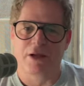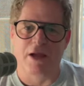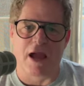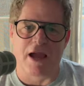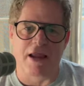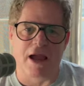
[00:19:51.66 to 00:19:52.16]

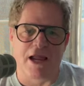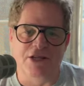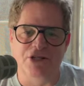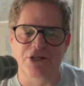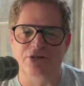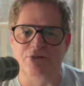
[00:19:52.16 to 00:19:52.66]
I
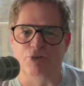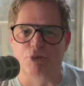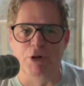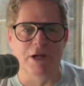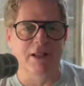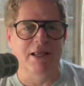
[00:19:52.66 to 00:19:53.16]
just
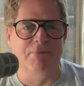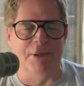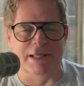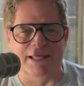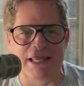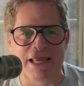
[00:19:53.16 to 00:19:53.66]
really
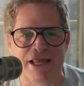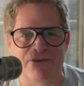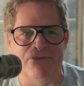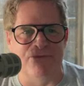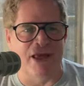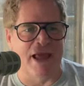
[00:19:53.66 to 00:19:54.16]

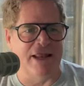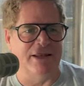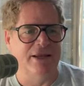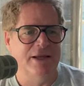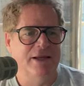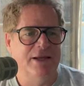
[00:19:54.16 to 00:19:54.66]
believe that,
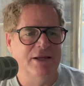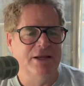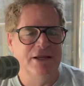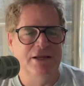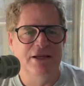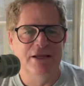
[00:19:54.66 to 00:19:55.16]

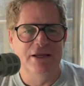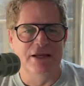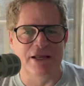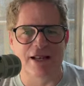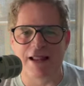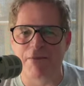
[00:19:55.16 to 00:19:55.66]

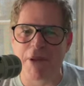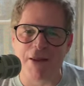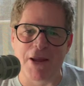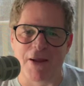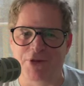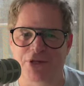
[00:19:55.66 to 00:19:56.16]
and
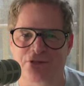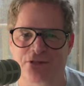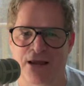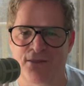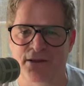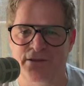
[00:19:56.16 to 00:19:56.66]
maybe I'm just
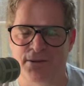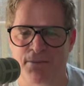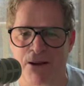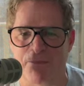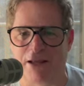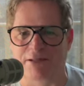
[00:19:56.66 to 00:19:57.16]
saying this to
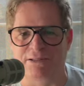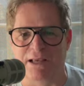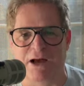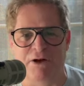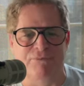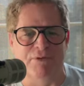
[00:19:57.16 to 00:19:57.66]
make
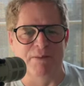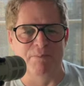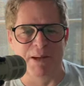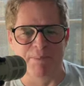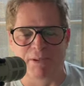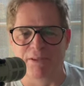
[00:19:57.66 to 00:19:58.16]
myself and
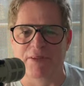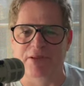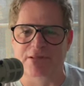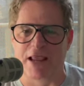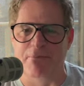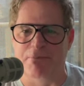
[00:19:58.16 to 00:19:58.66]
people in the
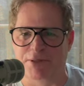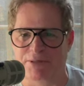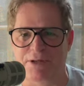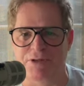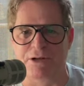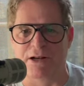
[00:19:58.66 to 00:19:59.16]
same
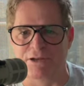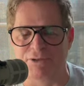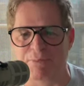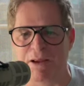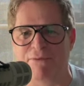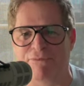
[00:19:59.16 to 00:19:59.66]
position as
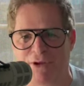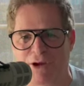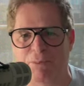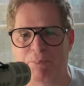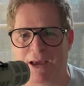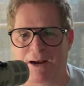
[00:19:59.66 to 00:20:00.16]
me
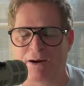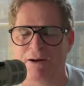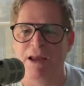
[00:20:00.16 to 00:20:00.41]
feel better,